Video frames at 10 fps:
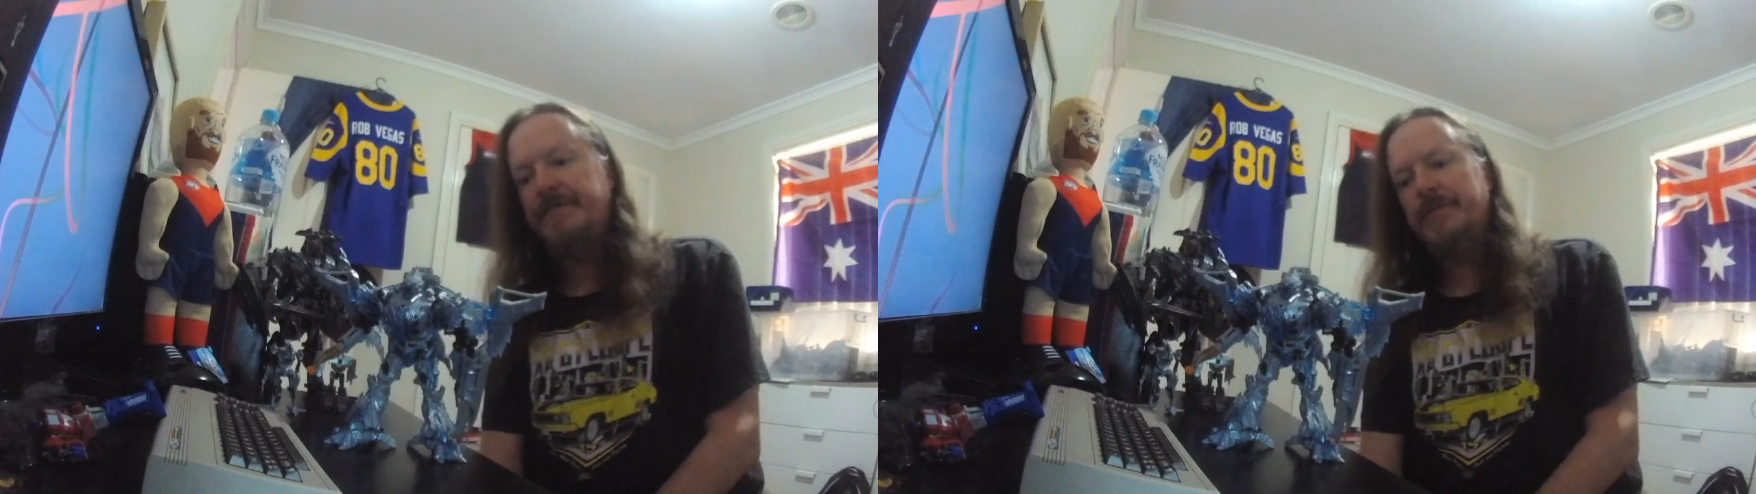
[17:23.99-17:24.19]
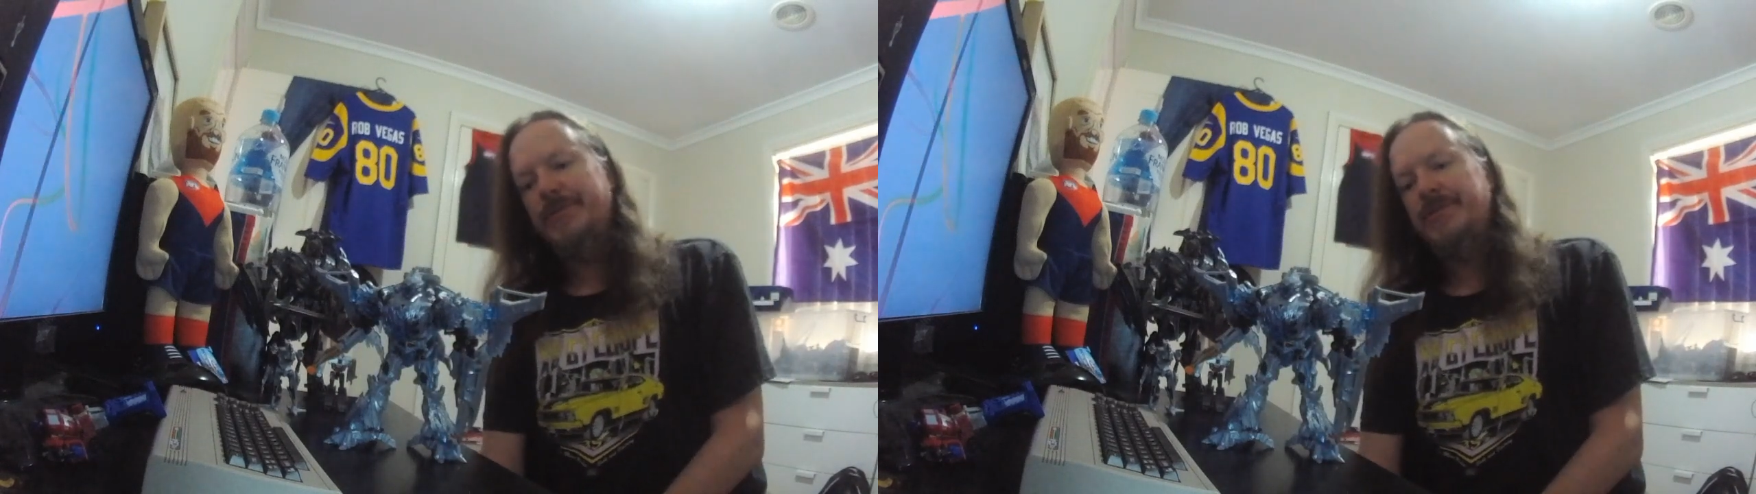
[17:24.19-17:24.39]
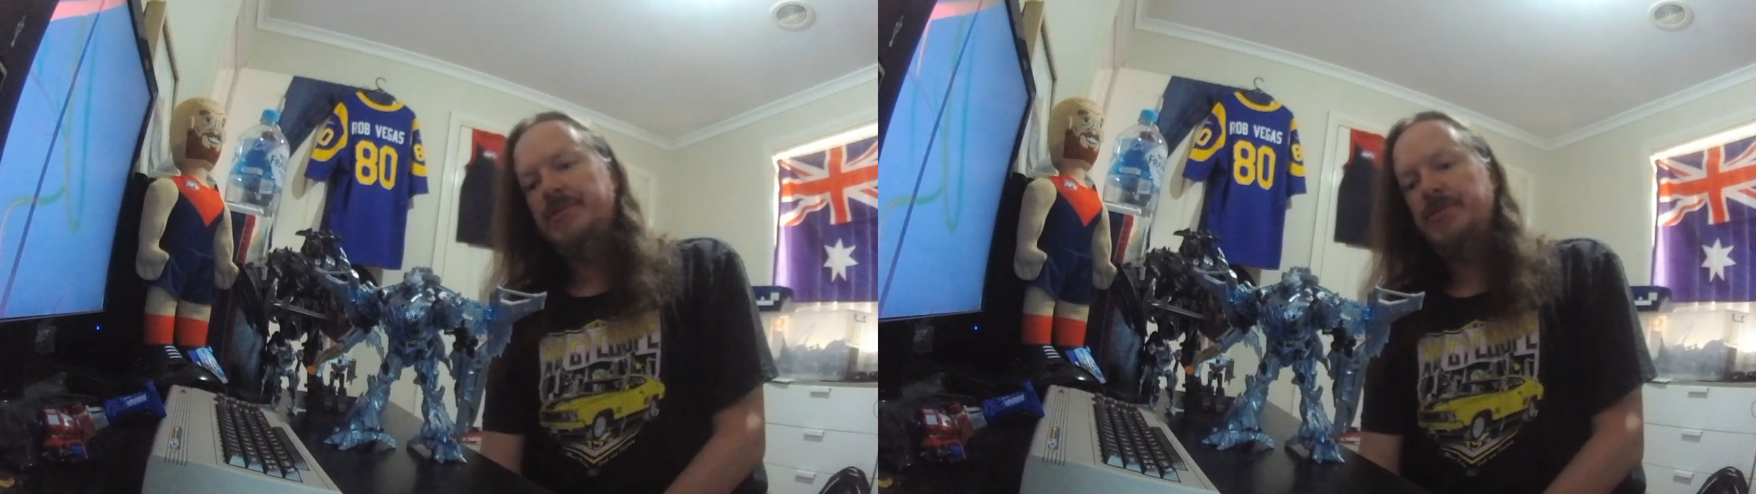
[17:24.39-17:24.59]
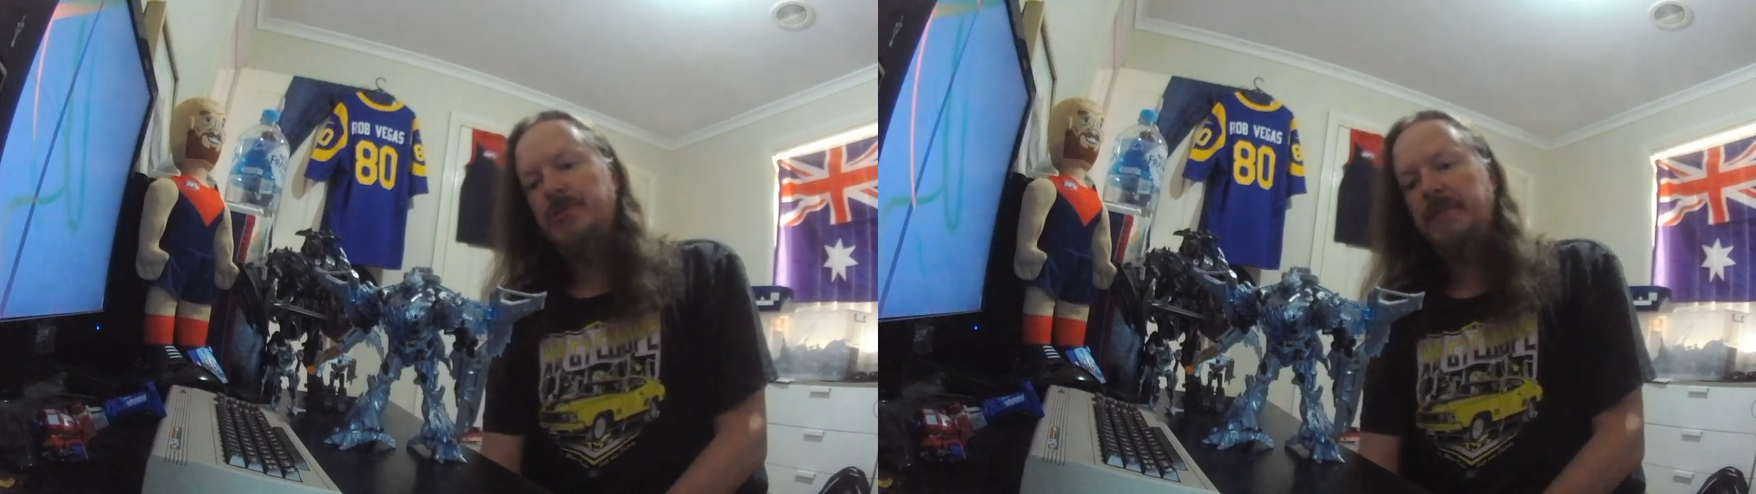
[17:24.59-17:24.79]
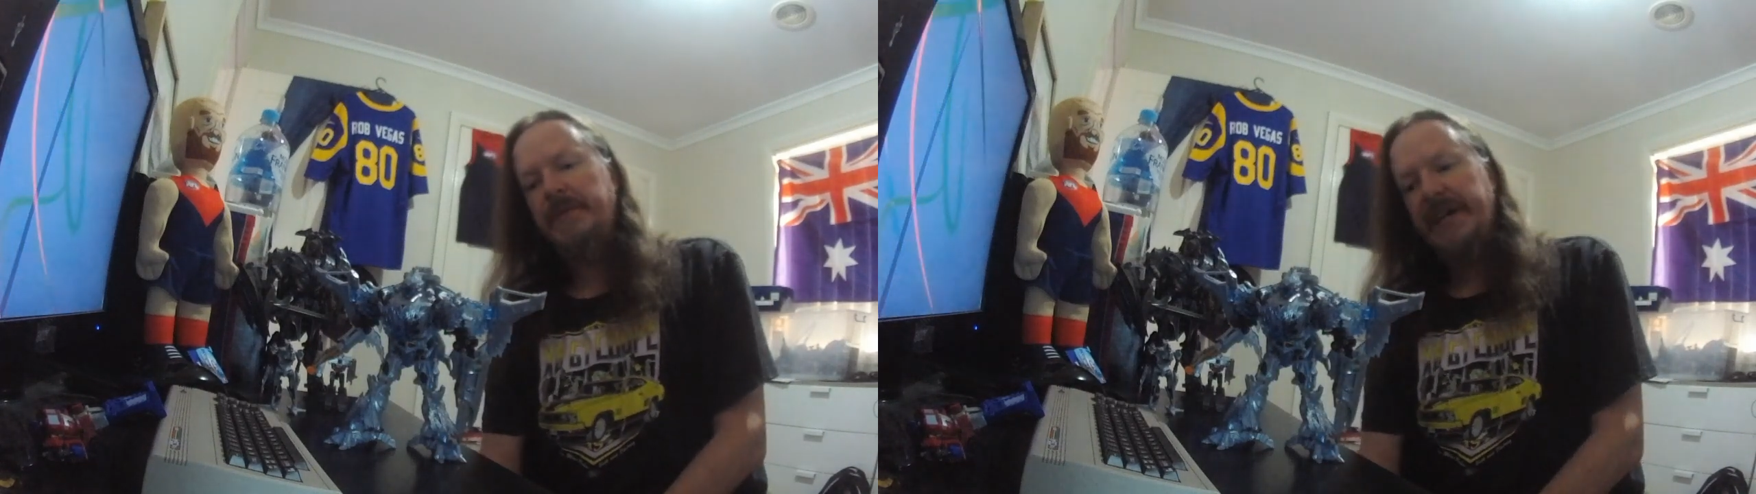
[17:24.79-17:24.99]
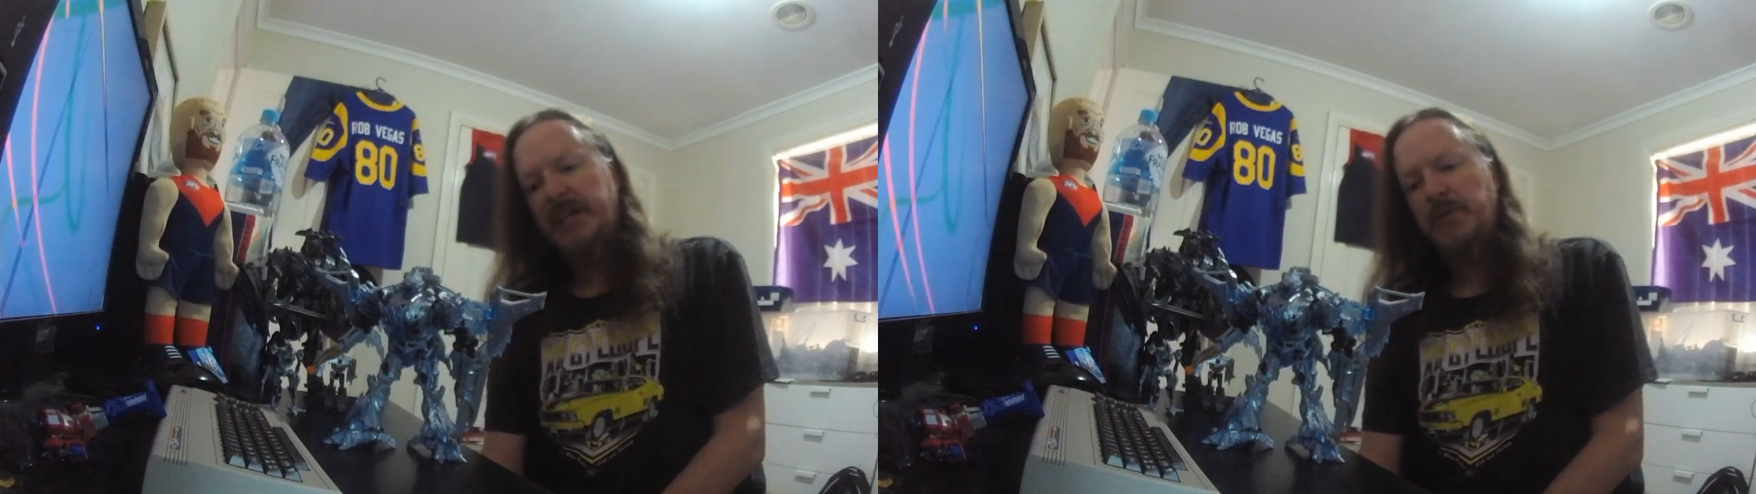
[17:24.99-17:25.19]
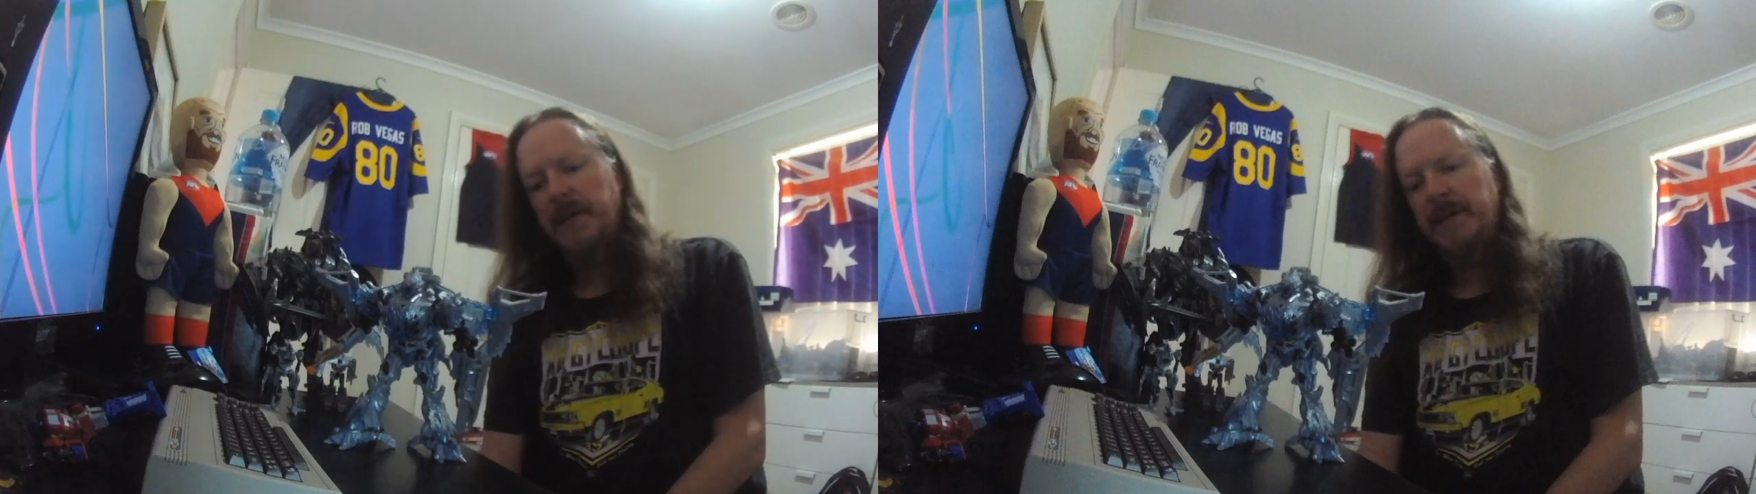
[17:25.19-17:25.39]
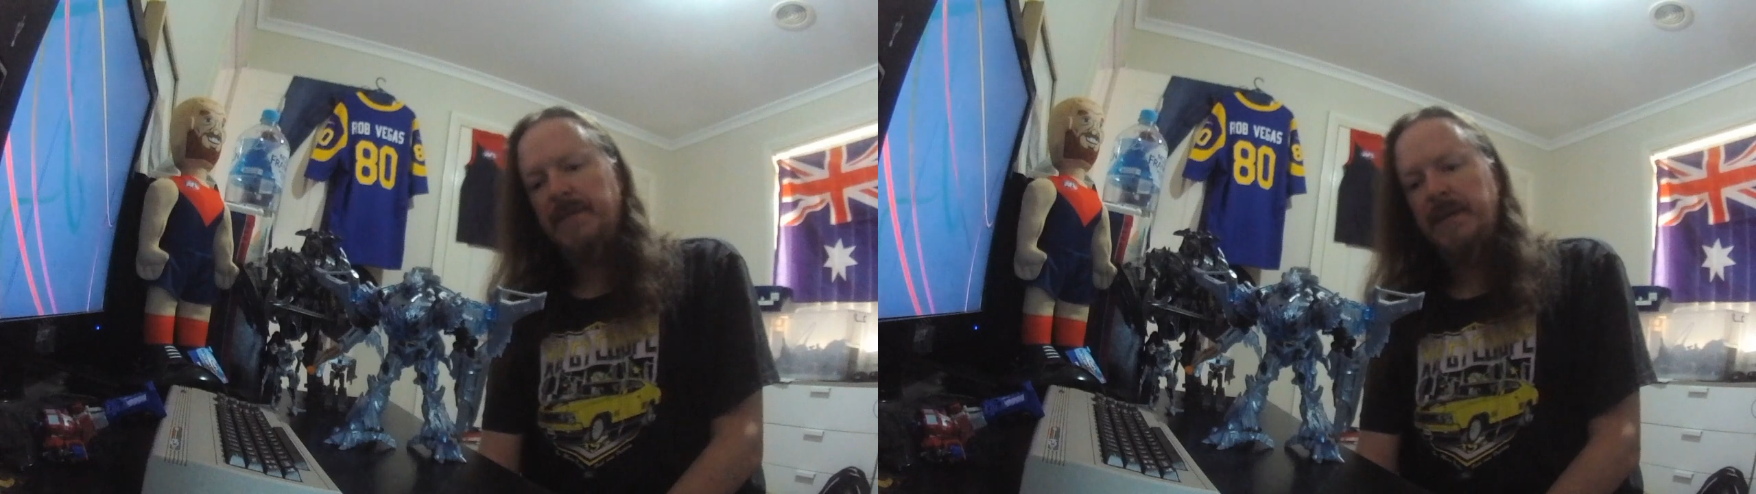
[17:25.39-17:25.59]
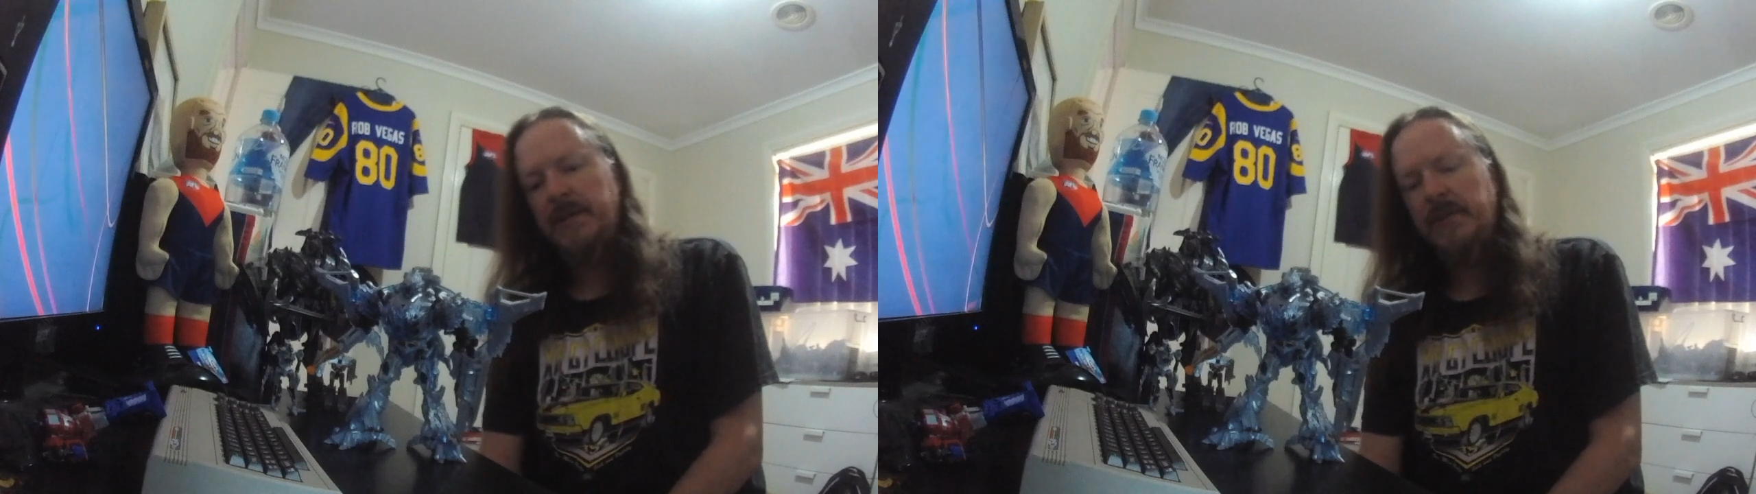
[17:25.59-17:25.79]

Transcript: force to be reckoned with